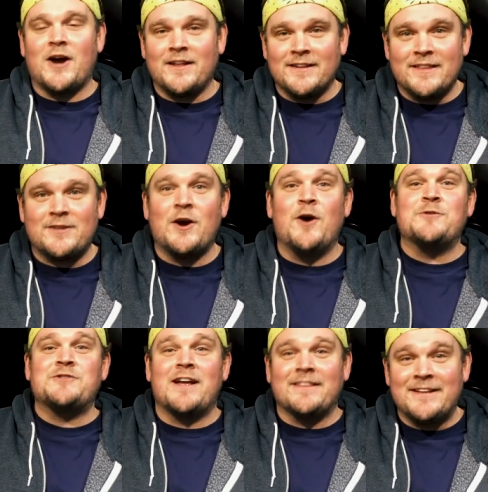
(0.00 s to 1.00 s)
John
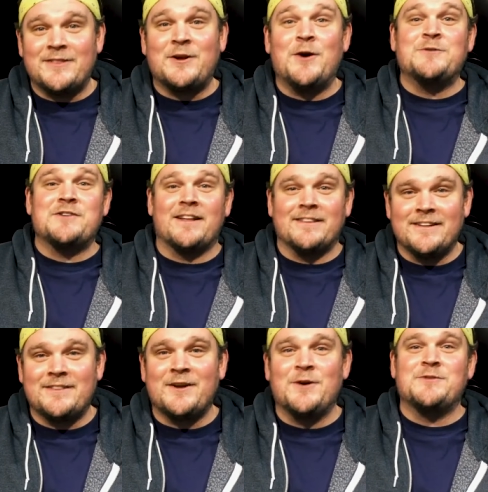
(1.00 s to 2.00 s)
Lithgow, John Lithgow, John
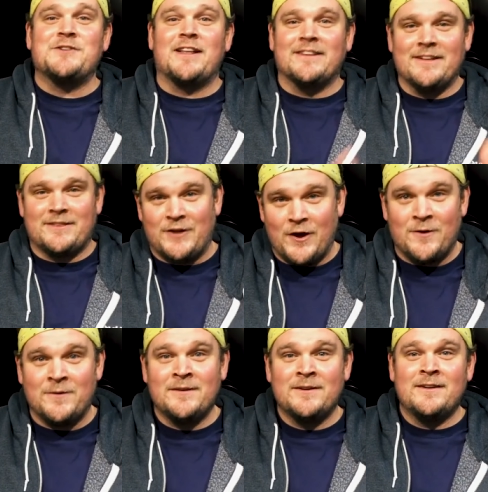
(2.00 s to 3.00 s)
Lithgow, John
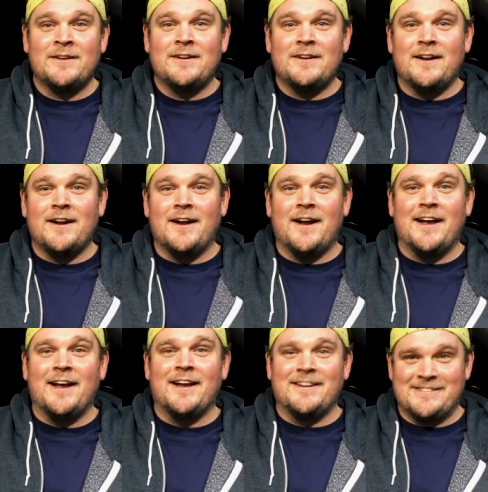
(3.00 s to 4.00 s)
Lithgow.
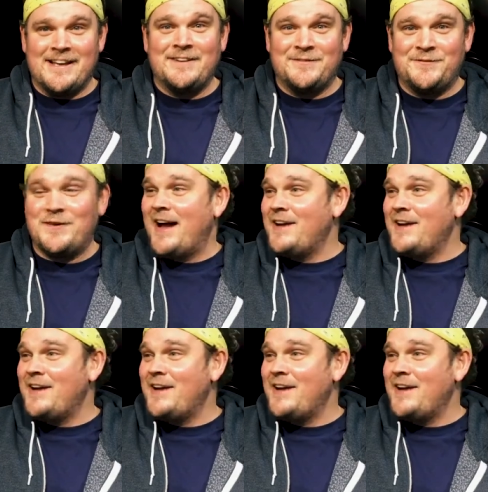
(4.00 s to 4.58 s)
Is that